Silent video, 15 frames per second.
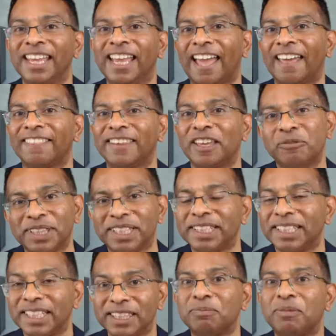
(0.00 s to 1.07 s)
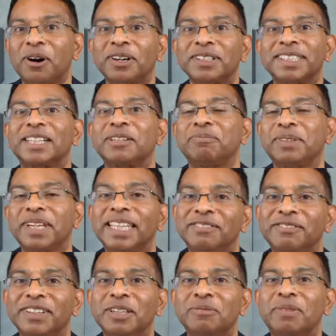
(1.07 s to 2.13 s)
and then when they tick the box and complete the
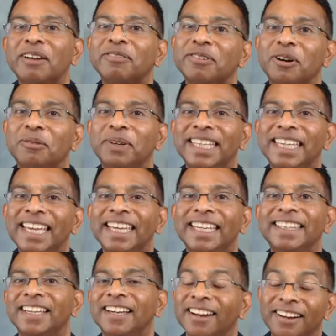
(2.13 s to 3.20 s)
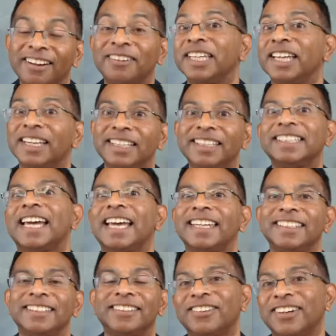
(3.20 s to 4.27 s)
feedback form at the end, they go, oh yeah, you're done,
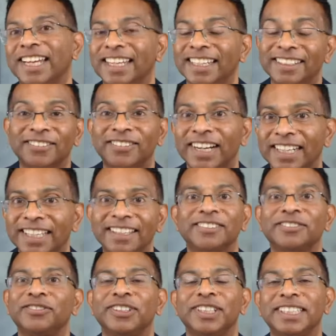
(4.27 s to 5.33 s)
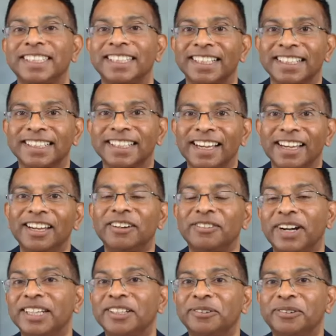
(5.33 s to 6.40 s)
you're trained, you're ready, you're fully skilled,
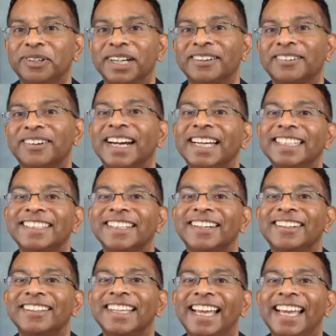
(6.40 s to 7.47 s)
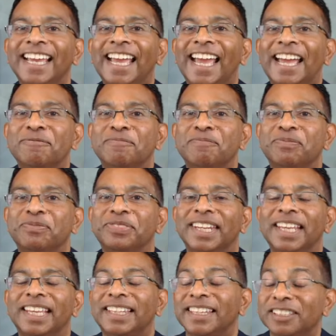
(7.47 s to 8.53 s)
ready to work, right? So
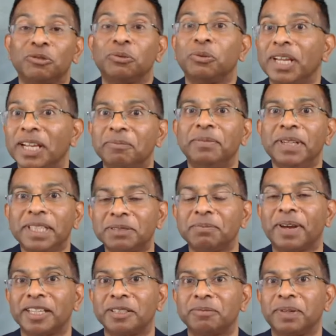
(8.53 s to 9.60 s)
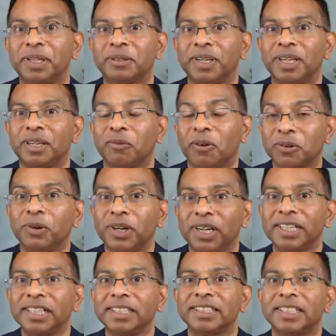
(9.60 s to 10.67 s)
there's a real mismatch between what
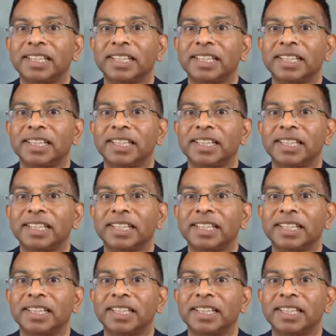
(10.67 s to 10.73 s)
works